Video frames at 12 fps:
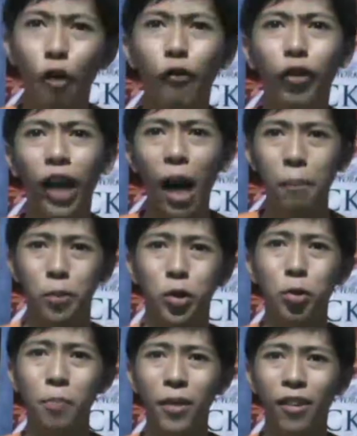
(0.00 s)
of Camp
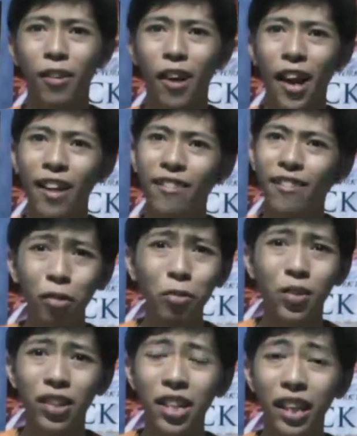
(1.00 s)
Jupiter, and I
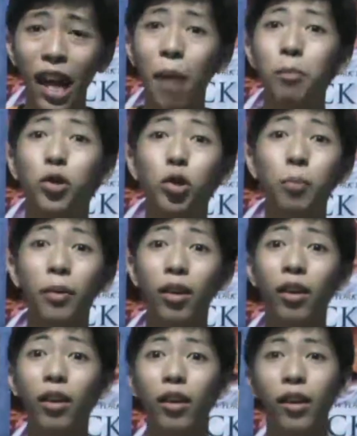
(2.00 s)
don't see Camp
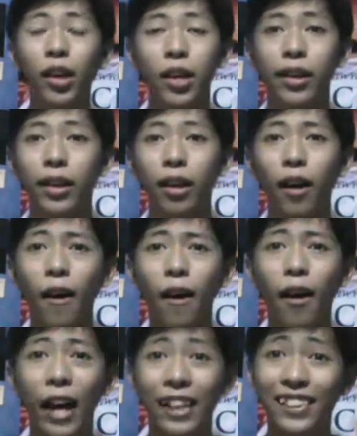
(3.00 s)
Jupiter
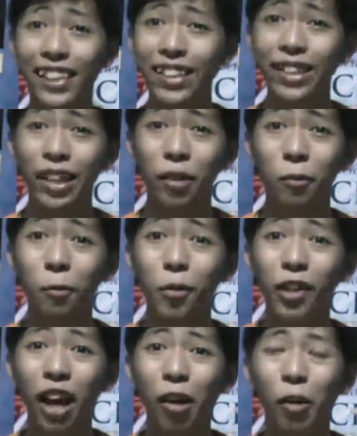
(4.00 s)
existing
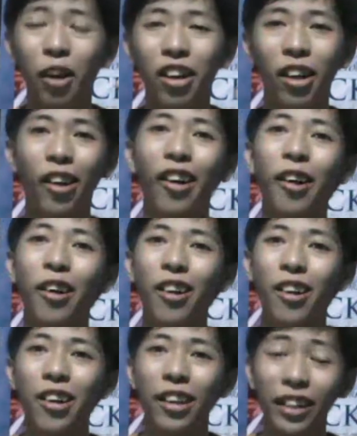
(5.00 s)
without
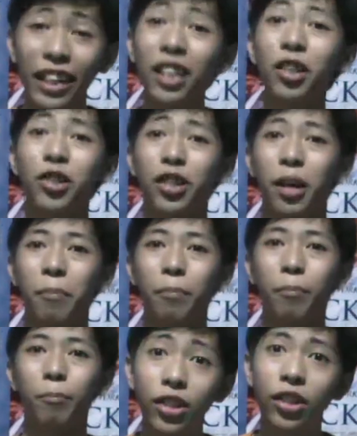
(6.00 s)
her leadership.
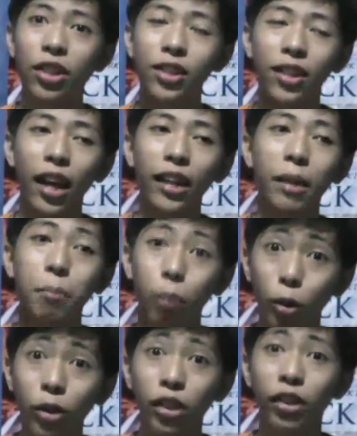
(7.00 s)
She's just that
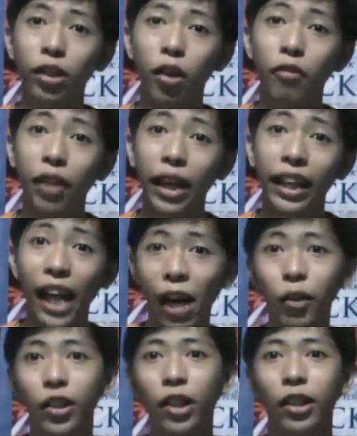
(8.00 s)
important of a
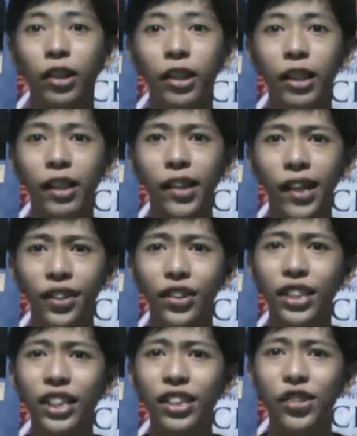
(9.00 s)
character that
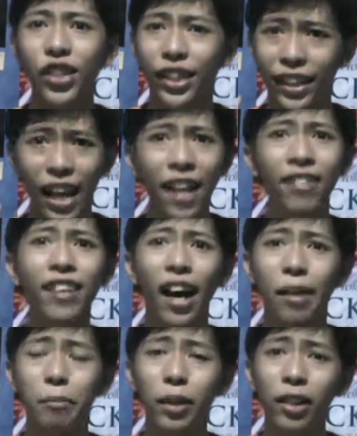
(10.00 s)
she can't
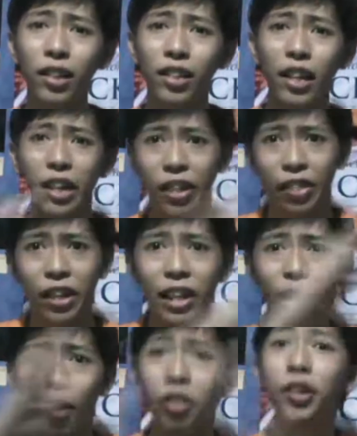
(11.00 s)
die because the
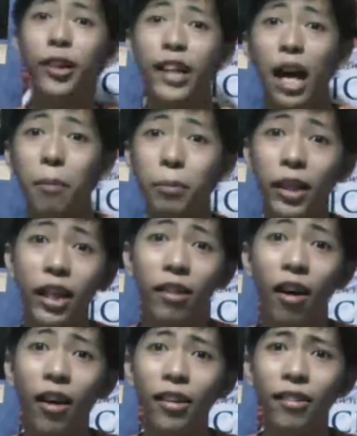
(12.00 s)
other camp
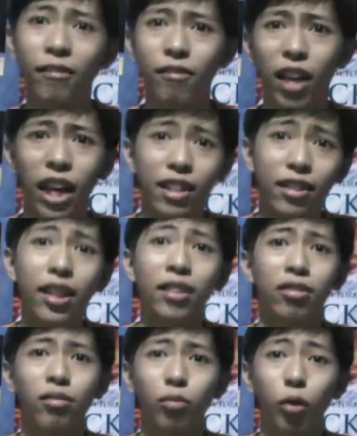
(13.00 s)
cannot
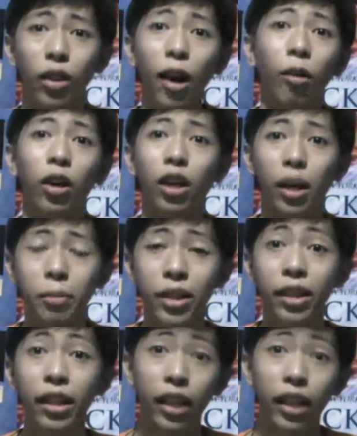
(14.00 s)
exist without her. I mean,